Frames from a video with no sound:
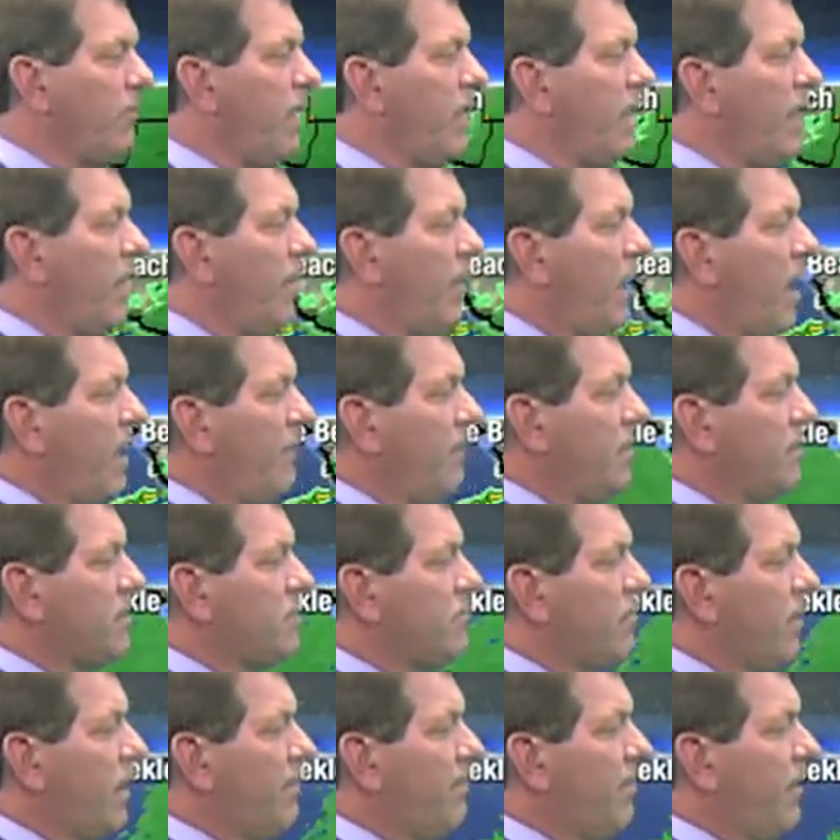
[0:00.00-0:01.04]
Right now, the
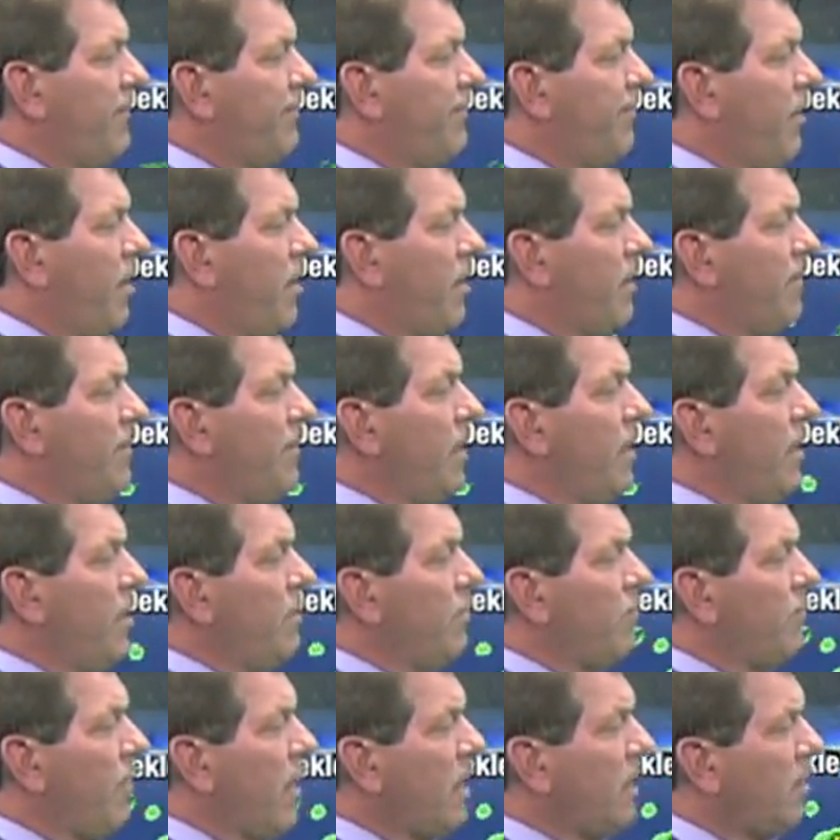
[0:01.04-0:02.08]
heaviest rain by far
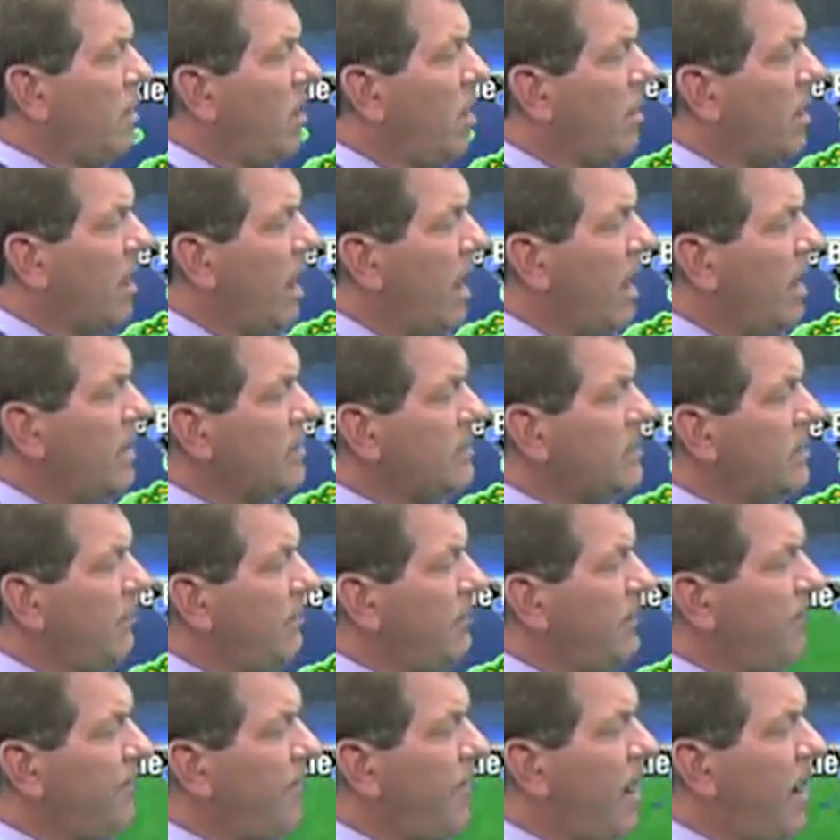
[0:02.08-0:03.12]
right along
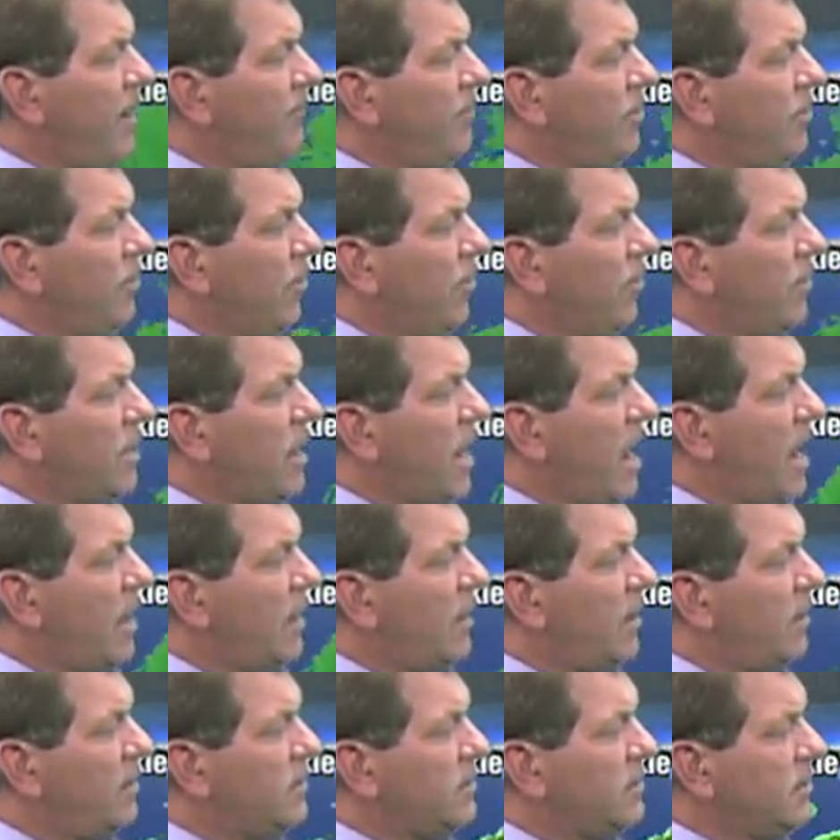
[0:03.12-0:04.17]
I-75 near
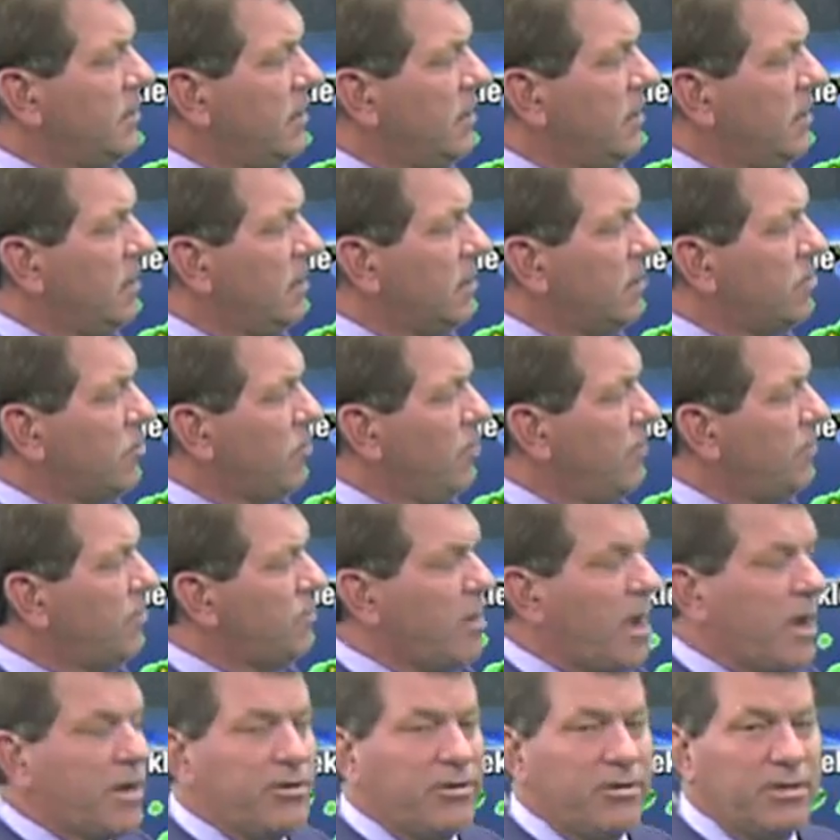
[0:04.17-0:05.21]
Ocala, the uh, storm
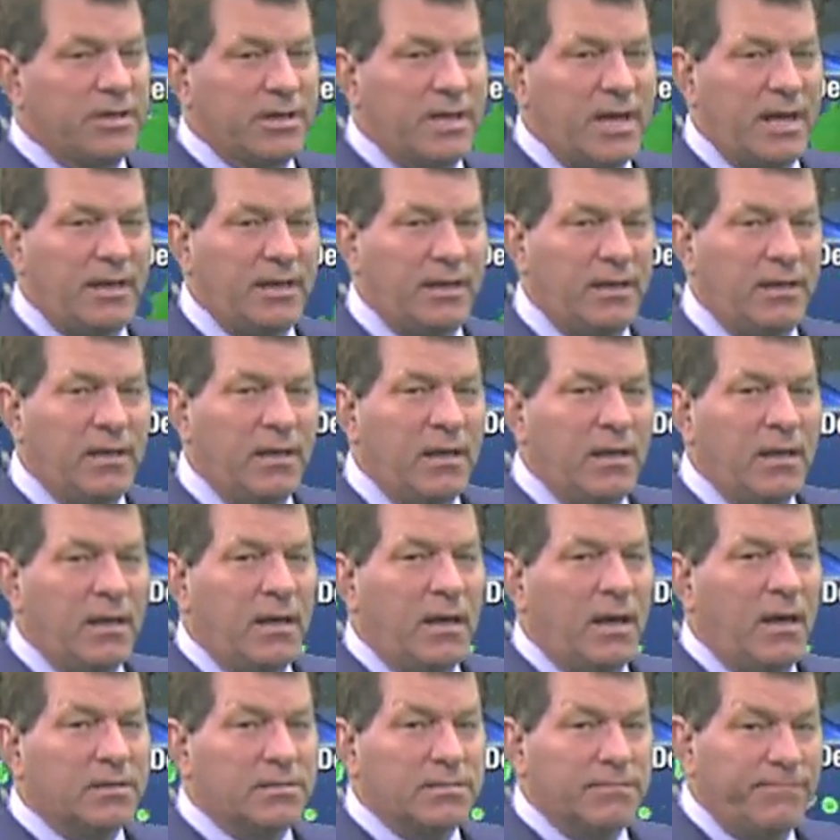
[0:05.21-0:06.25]
tracker indicating
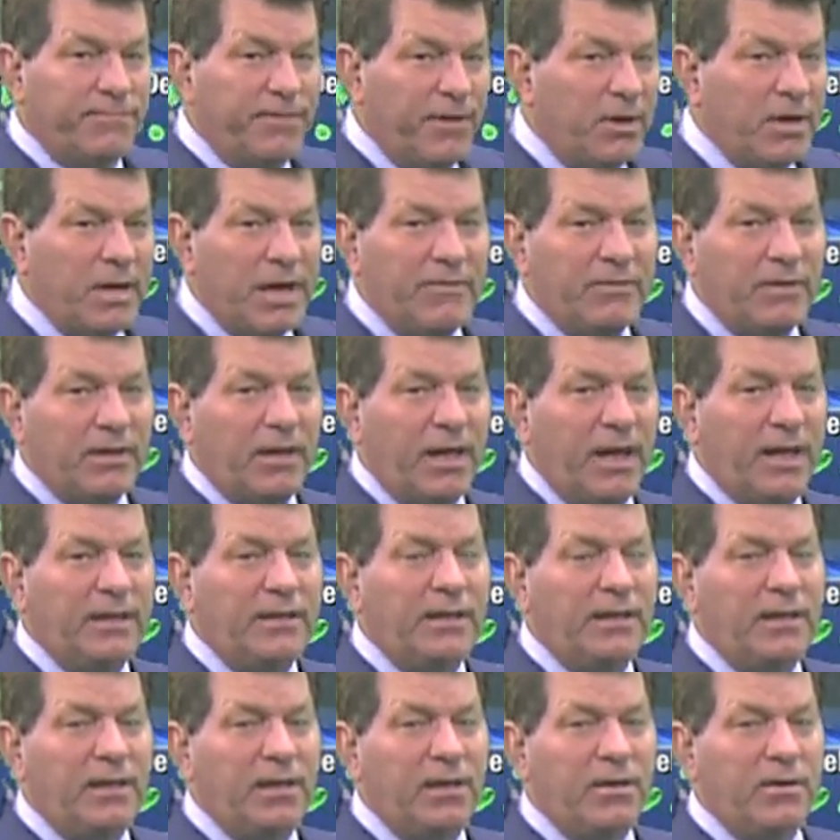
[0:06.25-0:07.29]
uh, some very heavy
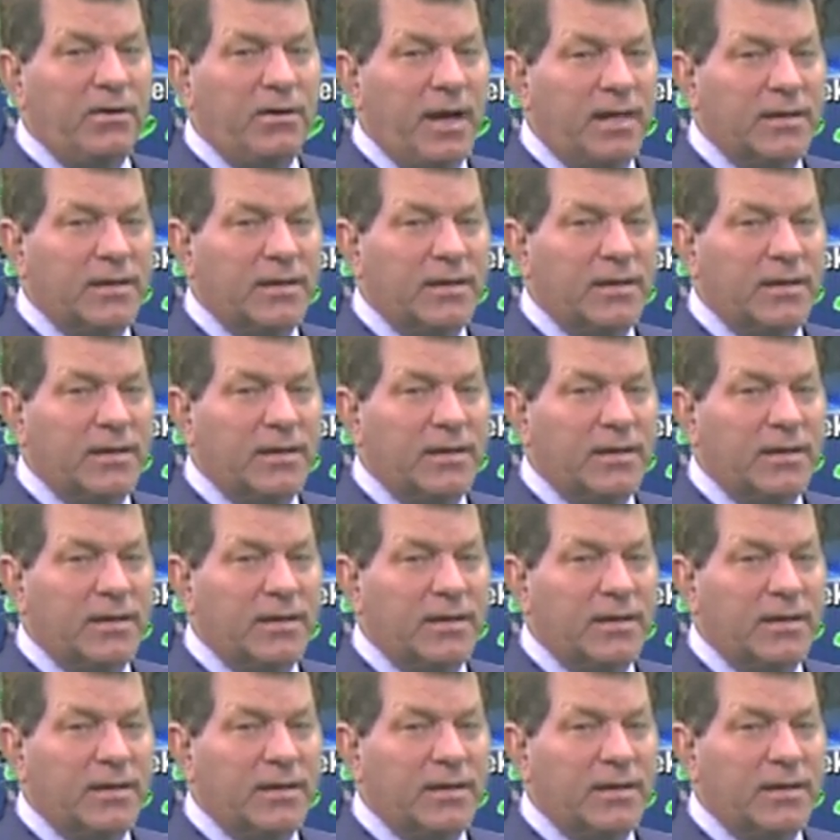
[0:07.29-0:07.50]
lightning here.